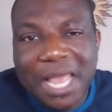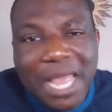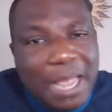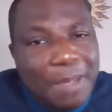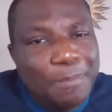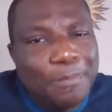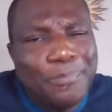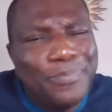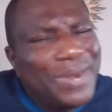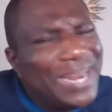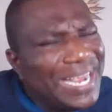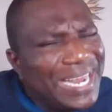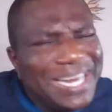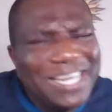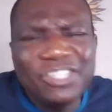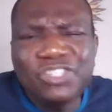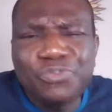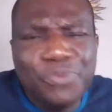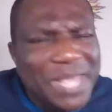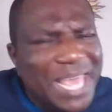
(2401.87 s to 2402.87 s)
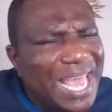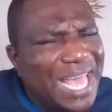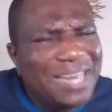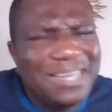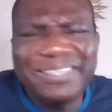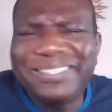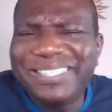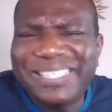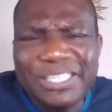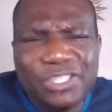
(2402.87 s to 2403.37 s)
and bringing this
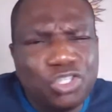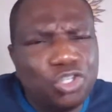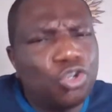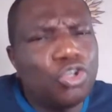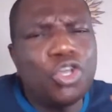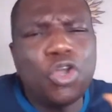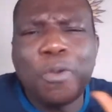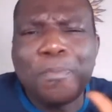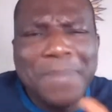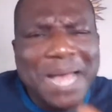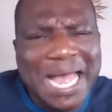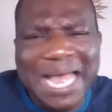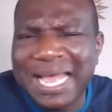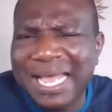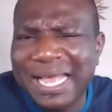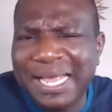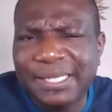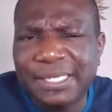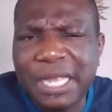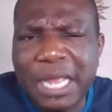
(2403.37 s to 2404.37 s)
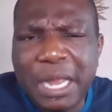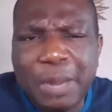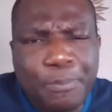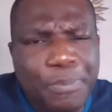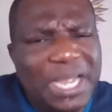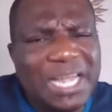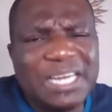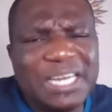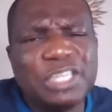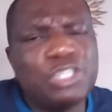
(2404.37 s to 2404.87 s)
reality to your mind,
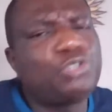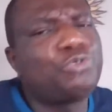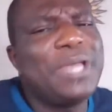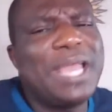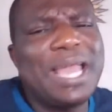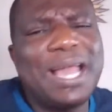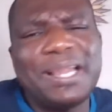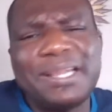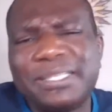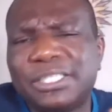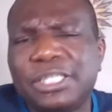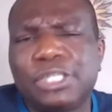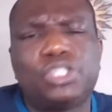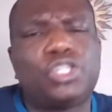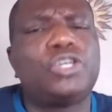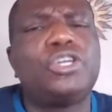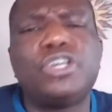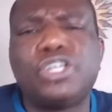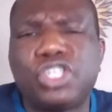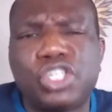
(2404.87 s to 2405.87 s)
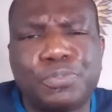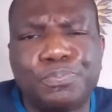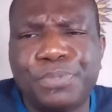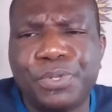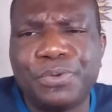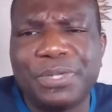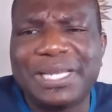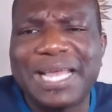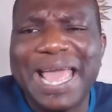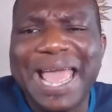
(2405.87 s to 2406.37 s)
bringing this reality to your
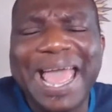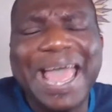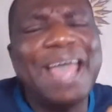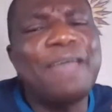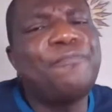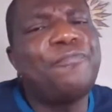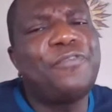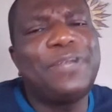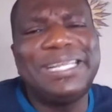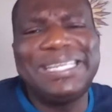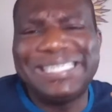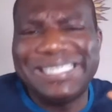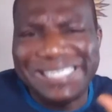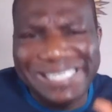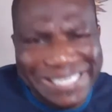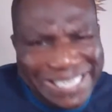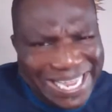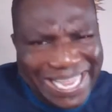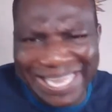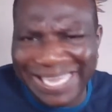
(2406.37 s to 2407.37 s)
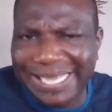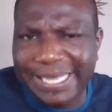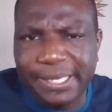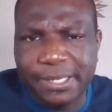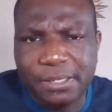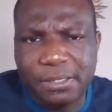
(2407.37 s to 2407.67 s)
spirit every day.